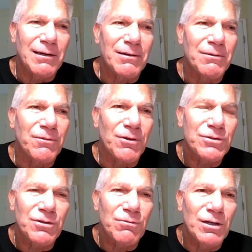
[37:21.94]
those are
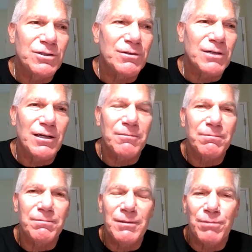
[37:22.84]
the ones who are going to
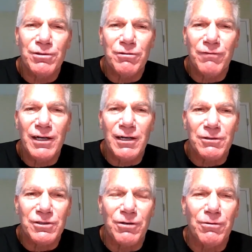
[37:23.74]
persevere.
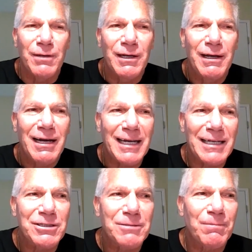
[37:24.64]
So I
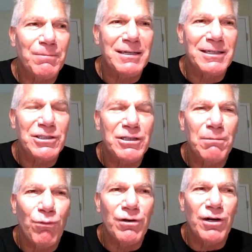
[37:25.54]
guess it's just
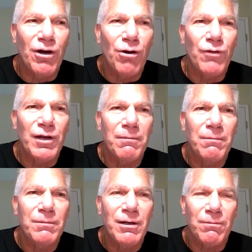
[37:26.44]
important to know that,
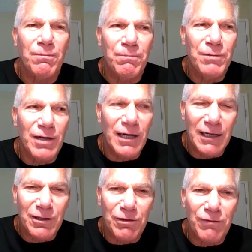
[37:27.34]
you're going to
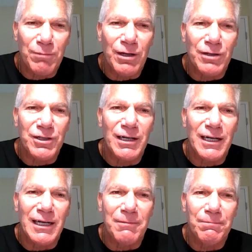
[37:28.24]
get curveballs, you're going to
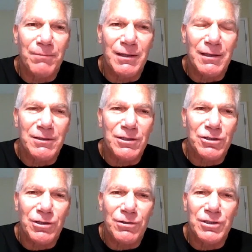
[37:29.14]
get
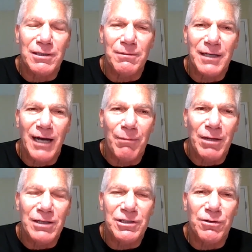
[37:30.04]
discouraging
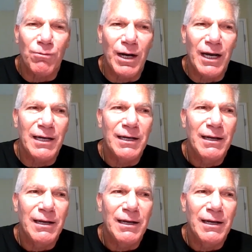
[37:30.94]
comments your way.